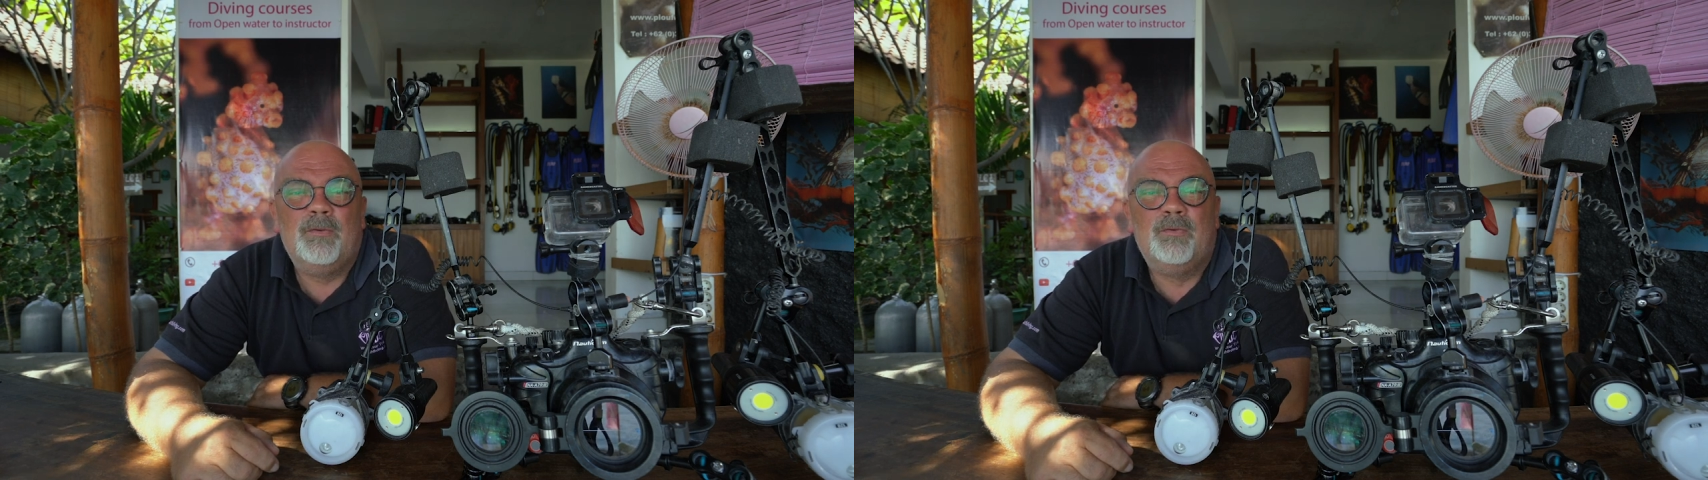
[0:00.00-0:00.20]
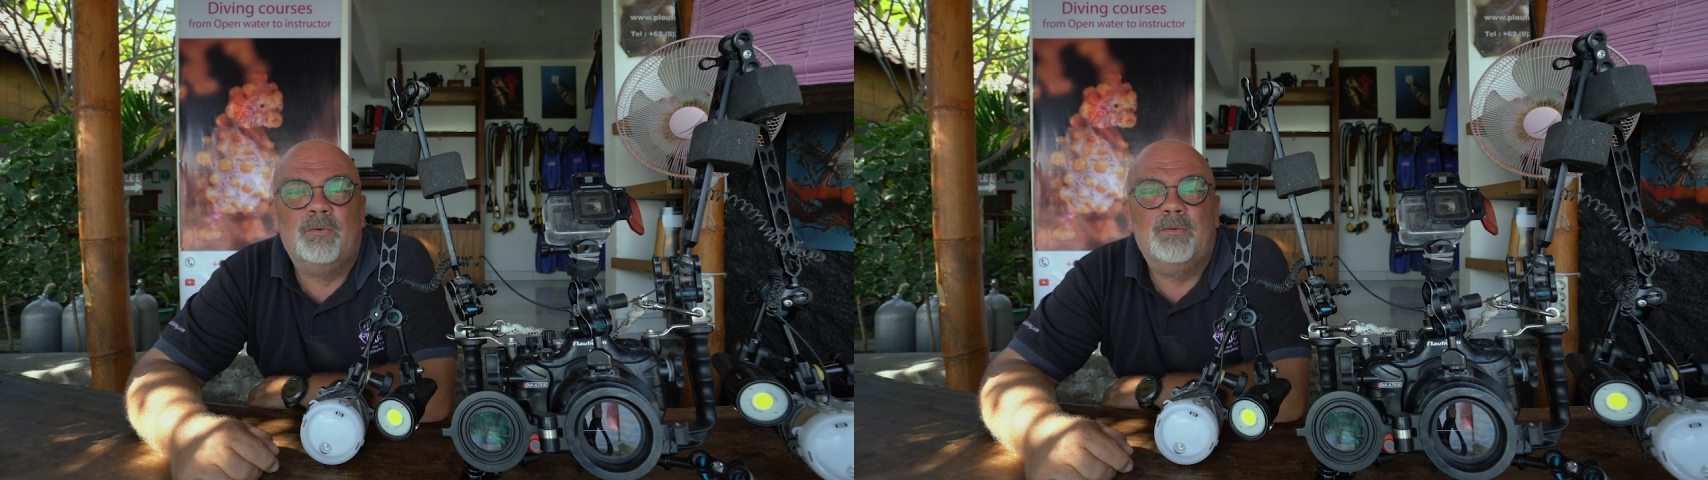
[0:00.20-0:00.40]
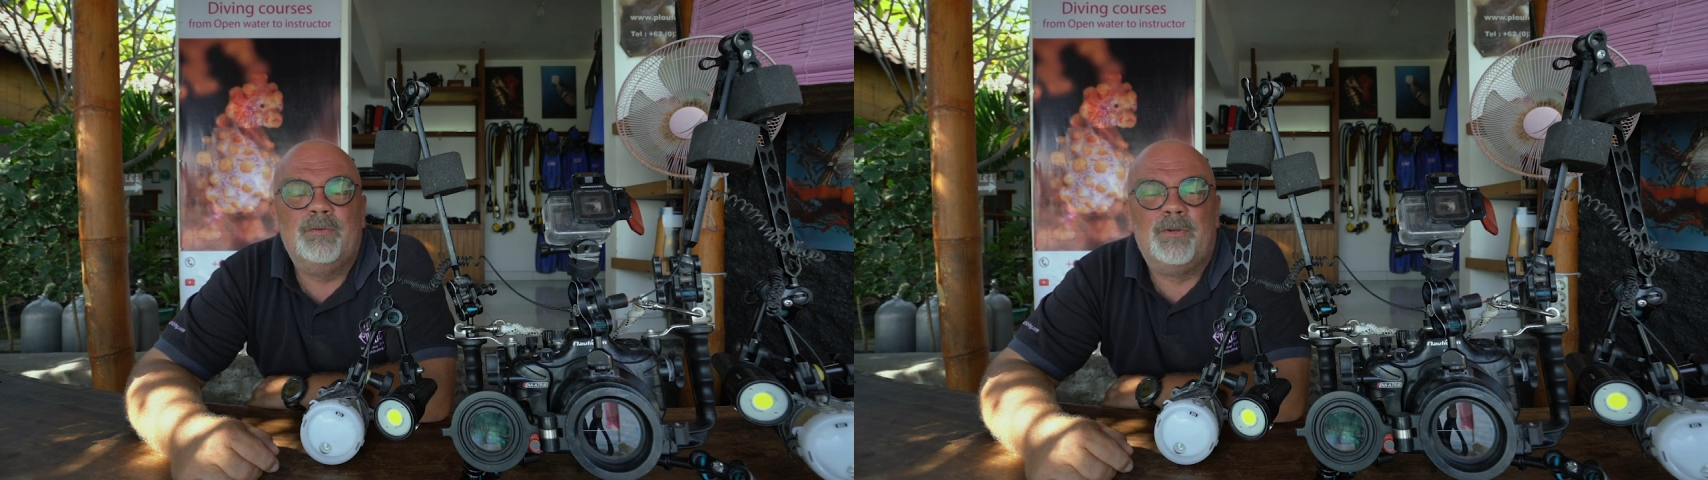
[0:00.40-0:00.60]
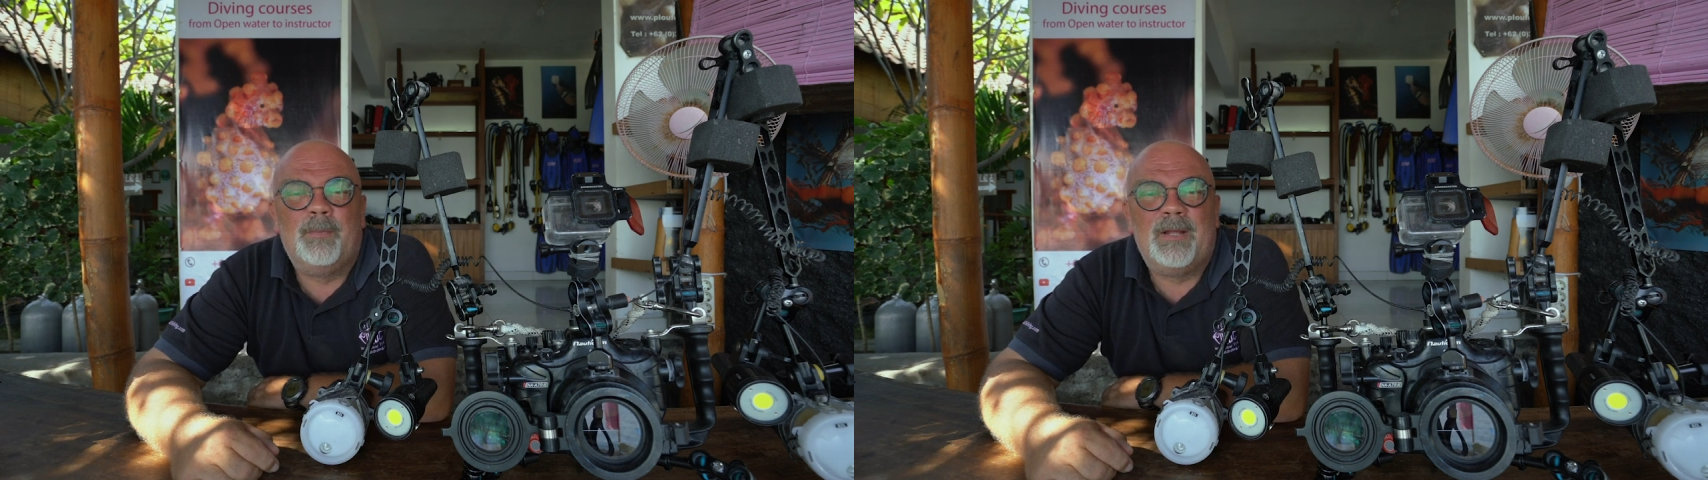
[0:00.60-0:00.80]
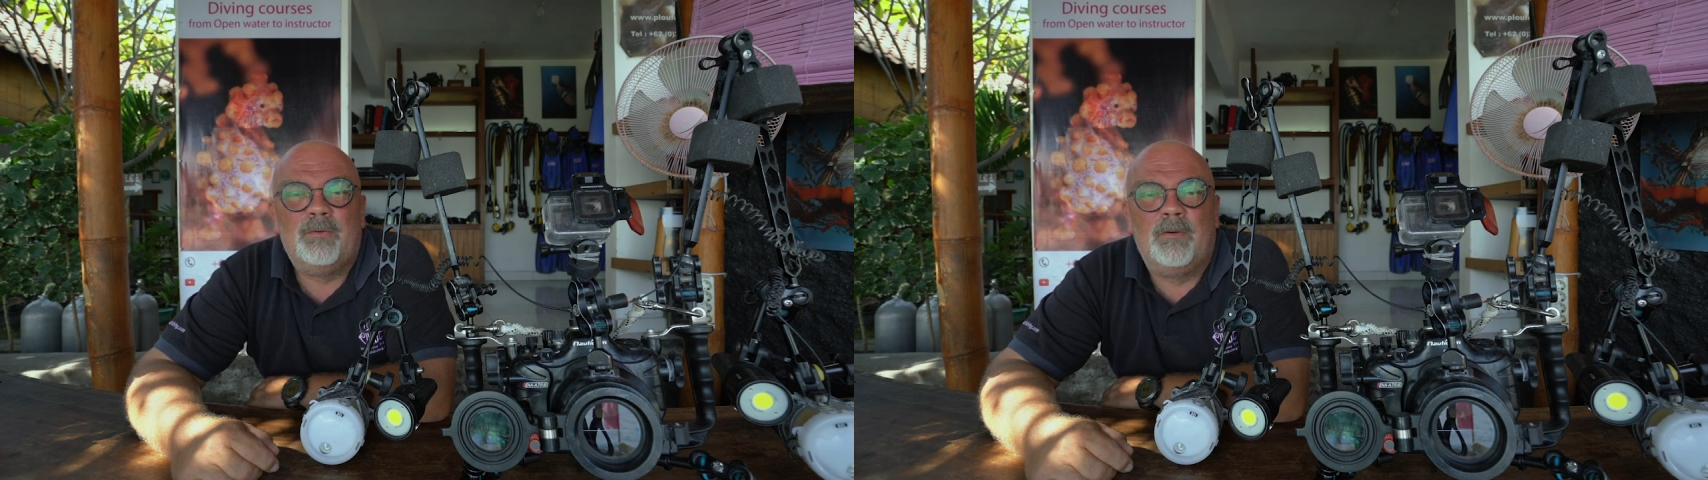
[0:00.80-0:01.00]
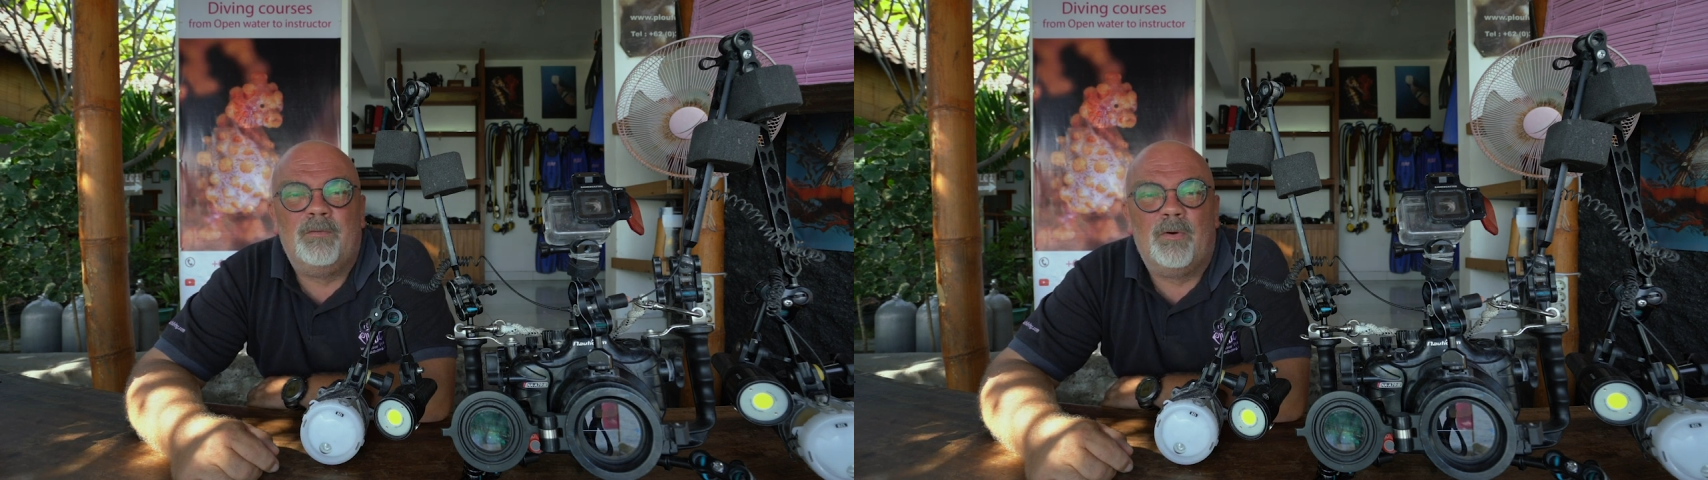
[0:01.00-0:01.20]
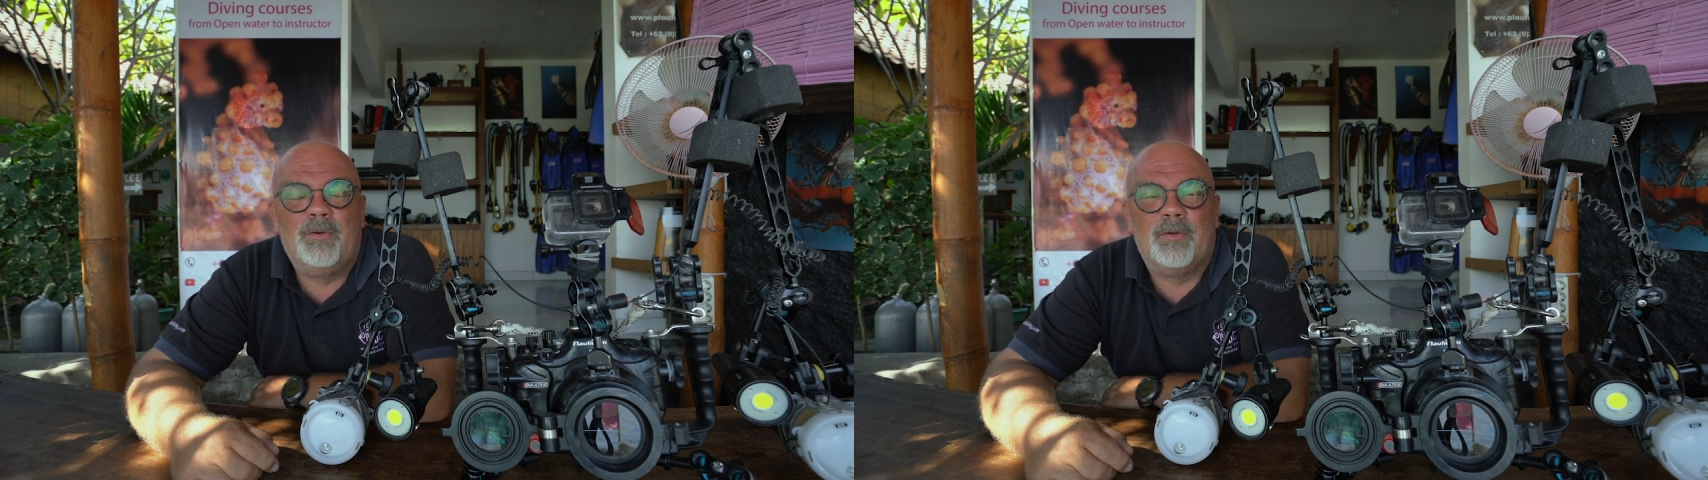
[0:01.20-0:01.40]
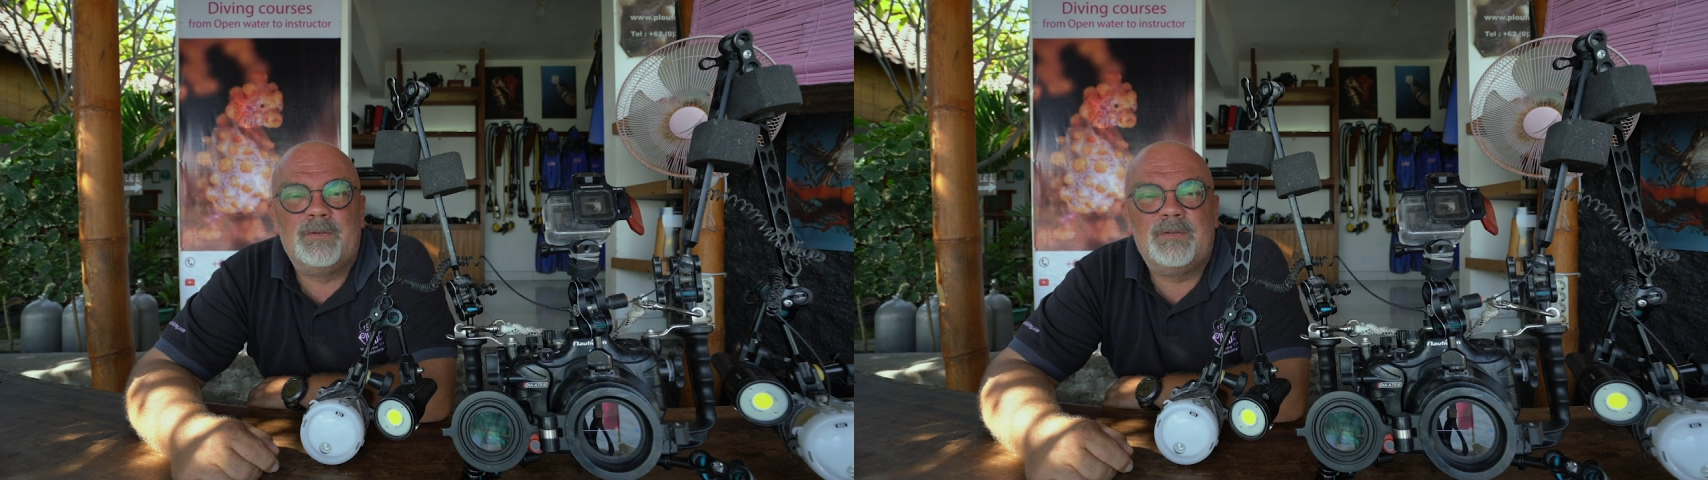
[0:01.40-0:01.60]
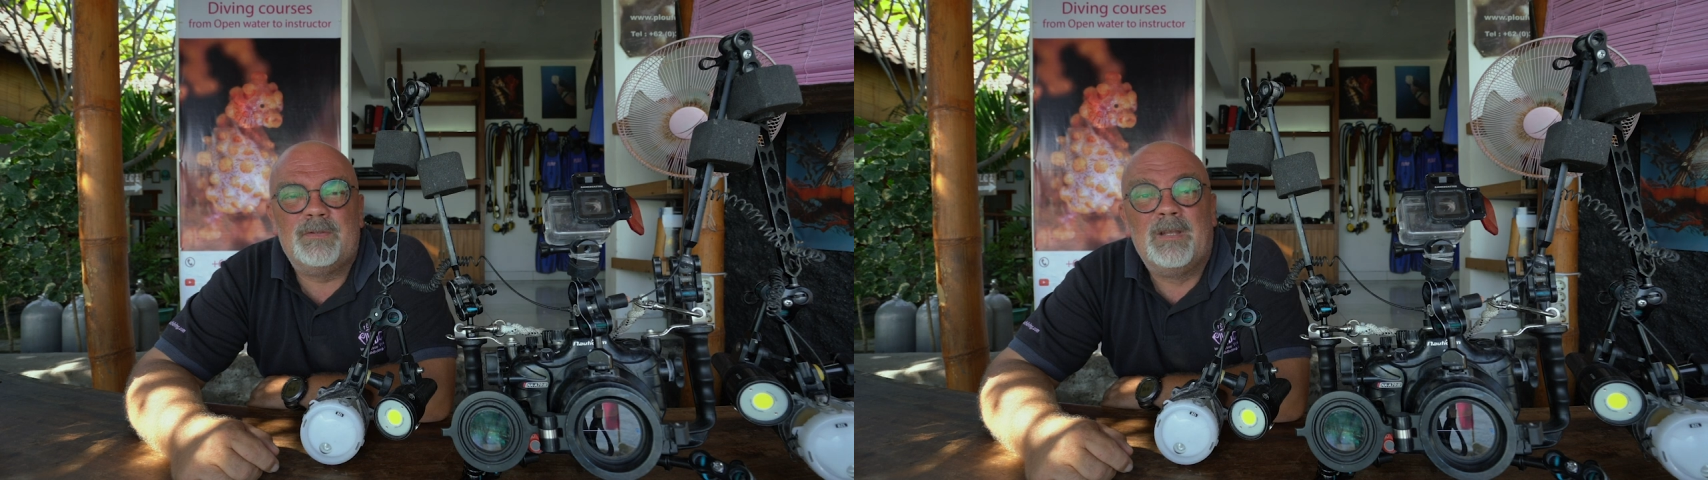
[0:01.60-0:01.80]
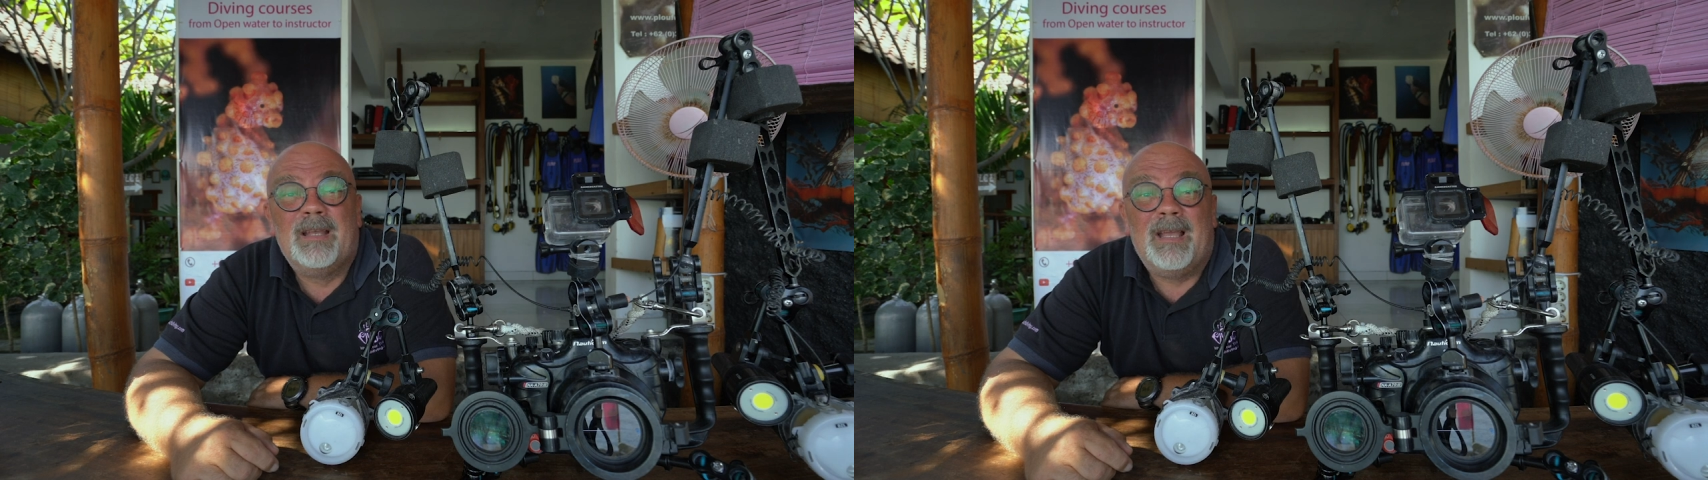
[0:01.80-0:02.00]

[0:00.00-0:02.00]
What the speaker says: do the manual focus